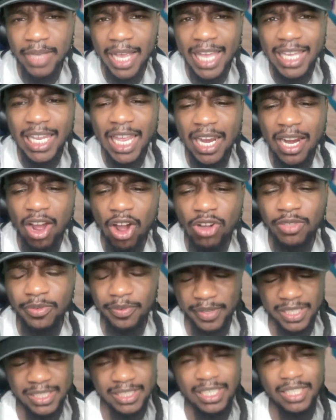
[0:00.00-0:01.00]
Atlanta Hawks
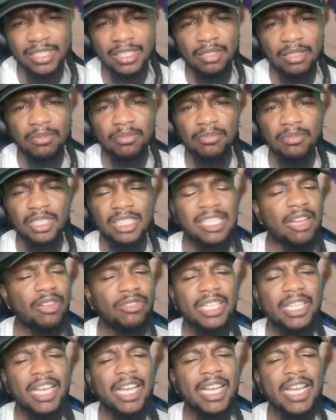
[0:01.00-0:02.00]
fan, say something. Because I
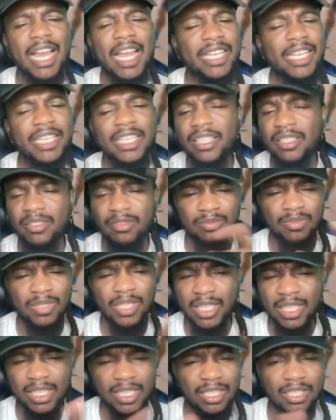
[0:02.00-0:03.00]
don't think I got any
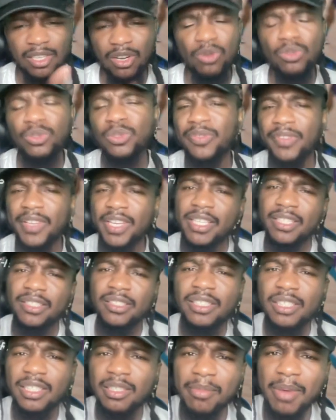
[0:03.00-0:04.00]
of those
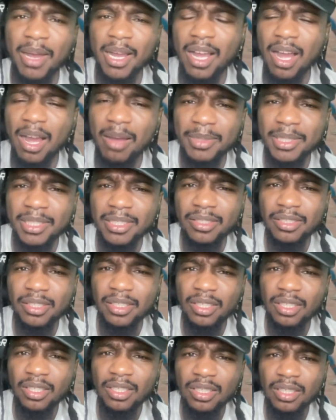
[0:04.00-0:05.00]
fans in my comments.
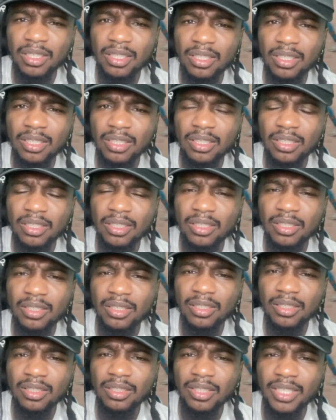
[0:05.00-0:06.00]

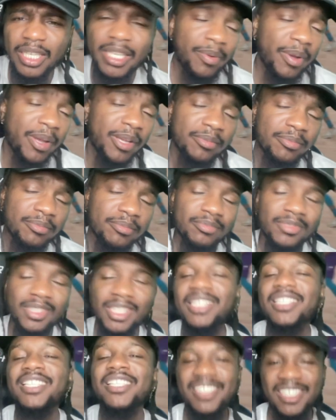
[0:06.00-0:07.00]
Anyway,
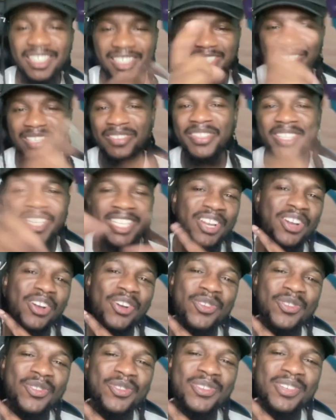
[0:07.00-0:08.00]
let's get into the
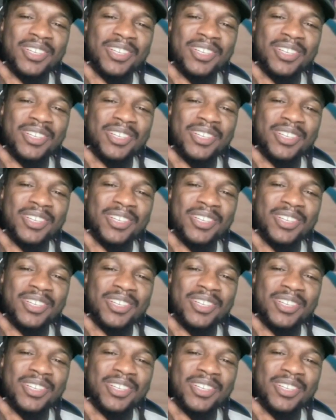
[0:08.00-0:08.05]
video.